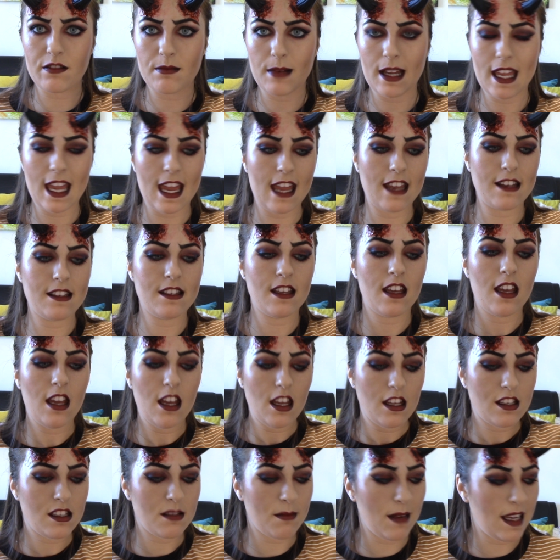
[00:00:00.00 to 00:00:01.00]
my head
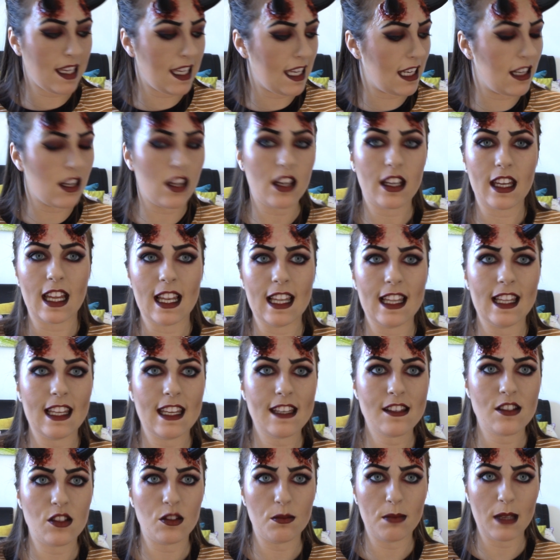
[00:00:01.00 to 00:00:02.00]
to make it look a
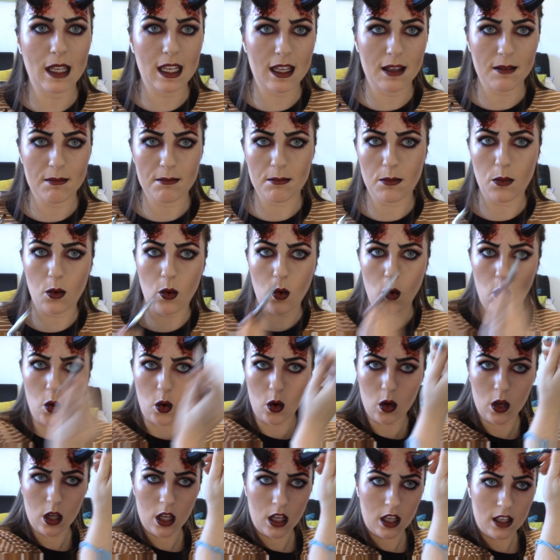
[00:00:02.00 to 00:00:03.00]
little bit
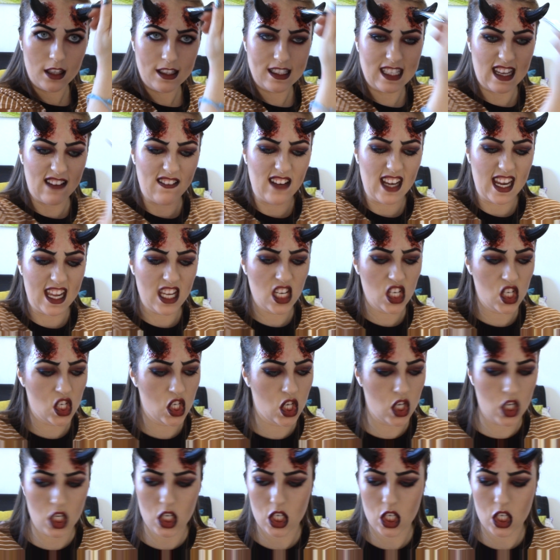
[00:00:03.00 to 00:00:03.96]
more devilish.